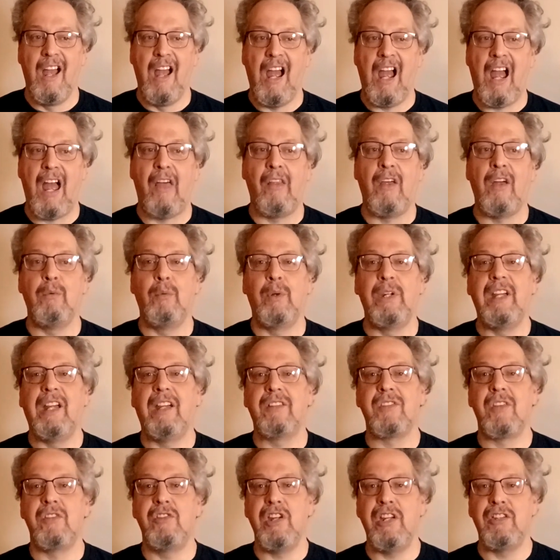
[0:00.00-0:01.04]
And then when you get
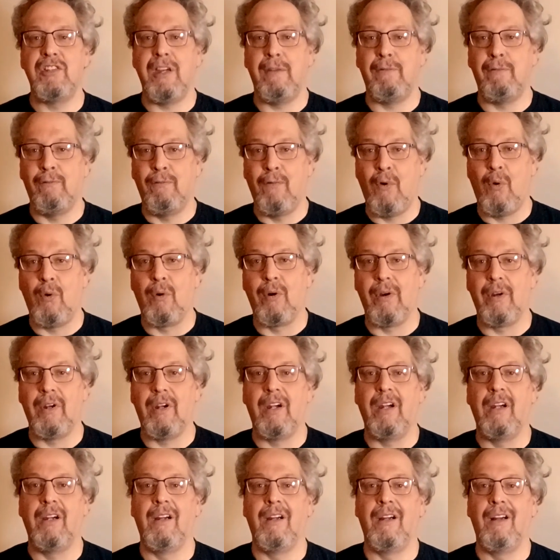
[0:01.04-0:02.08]
to
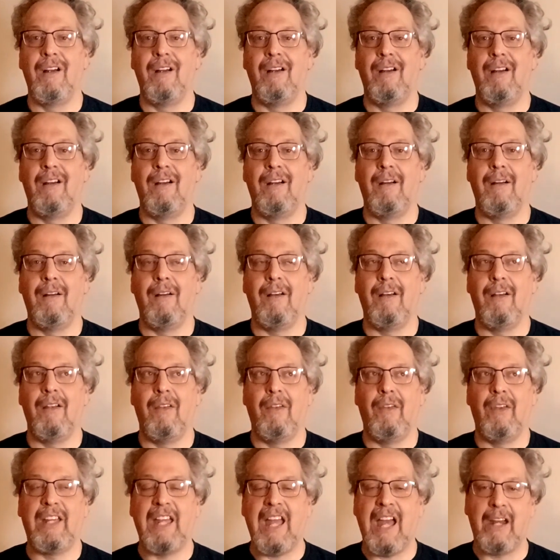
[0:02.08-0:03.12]
GT4,
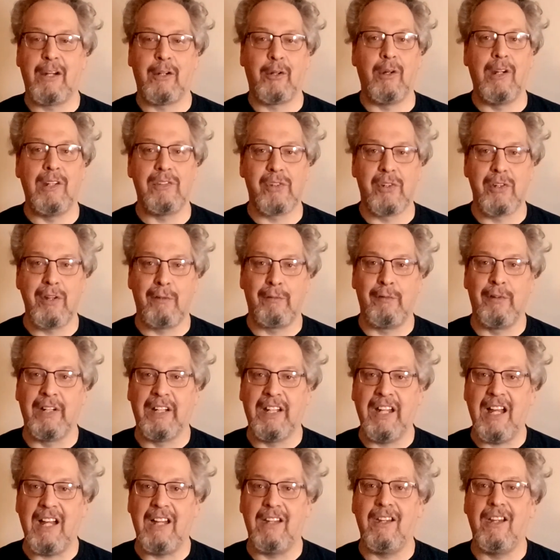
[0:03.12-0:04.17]
the categories are different
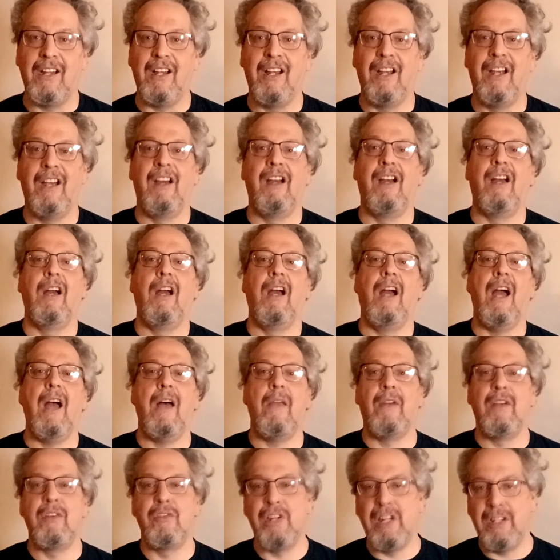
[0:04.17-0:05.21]
again.
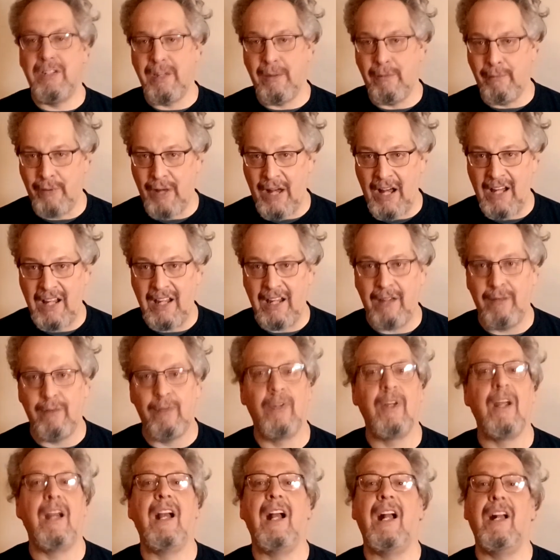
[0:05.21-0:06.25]
And then GT5
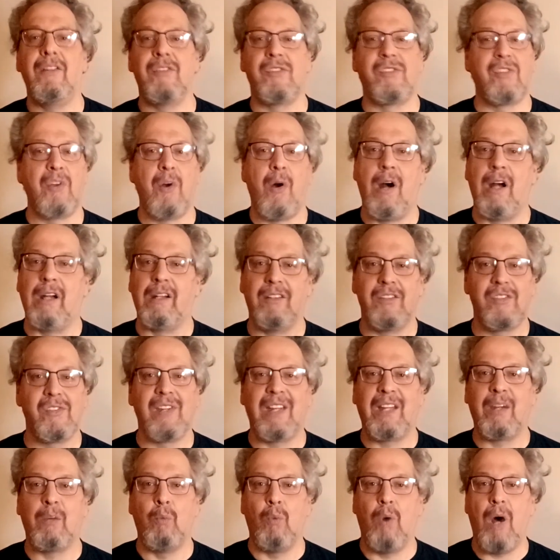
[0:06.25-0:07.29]
and so on. It's
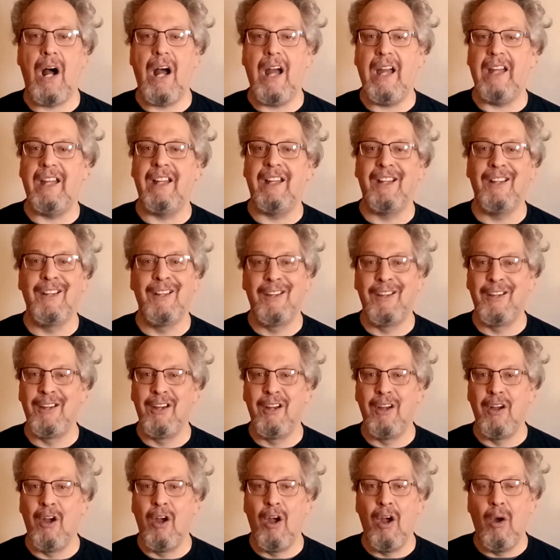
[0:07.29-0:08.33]
like, why
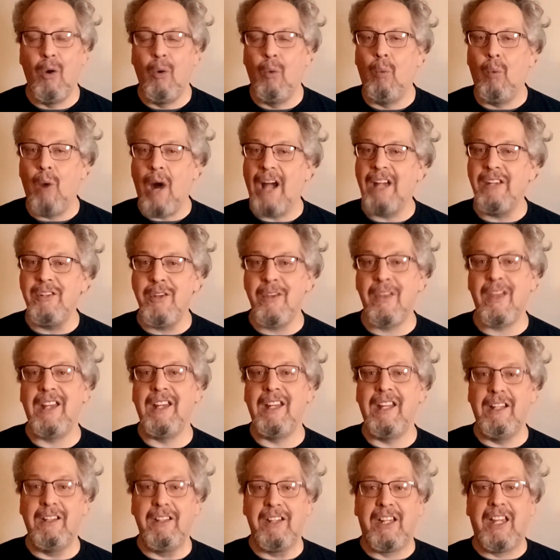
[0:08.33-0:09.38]
do they
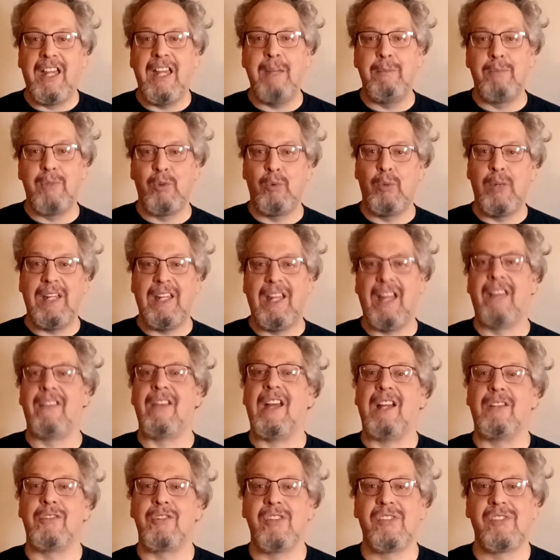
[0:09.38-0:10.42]
need to keep tweaking
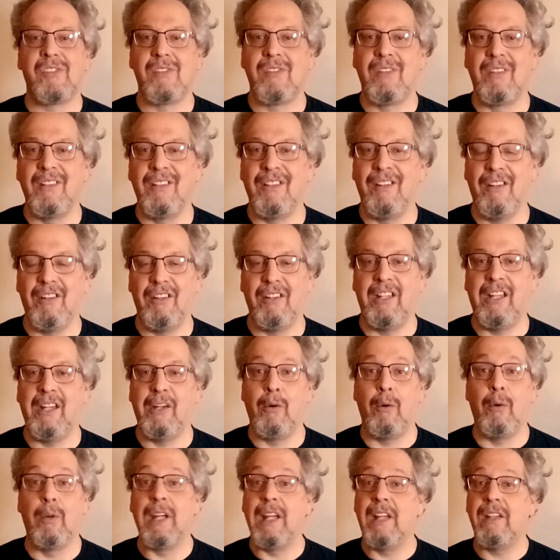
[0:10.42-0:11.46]
that? Just, you
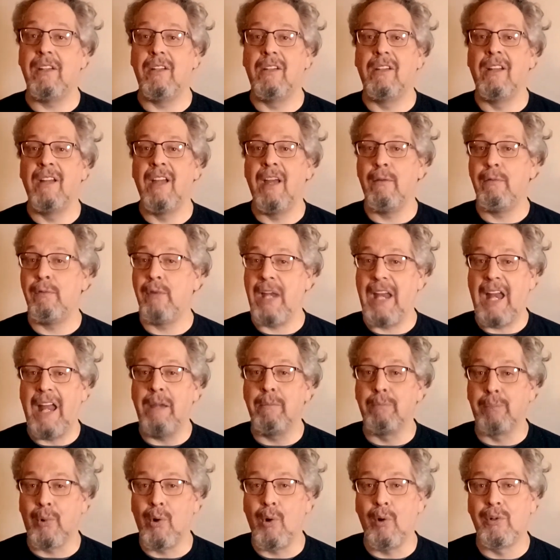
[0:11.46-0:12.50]
know, if it
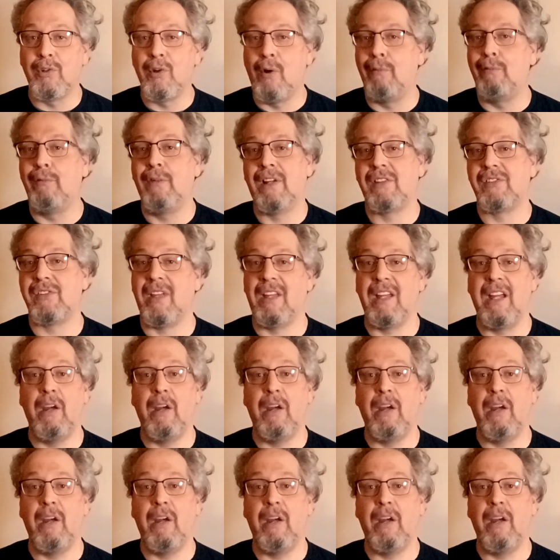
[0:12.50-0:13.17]
ain't broke, don't fix it.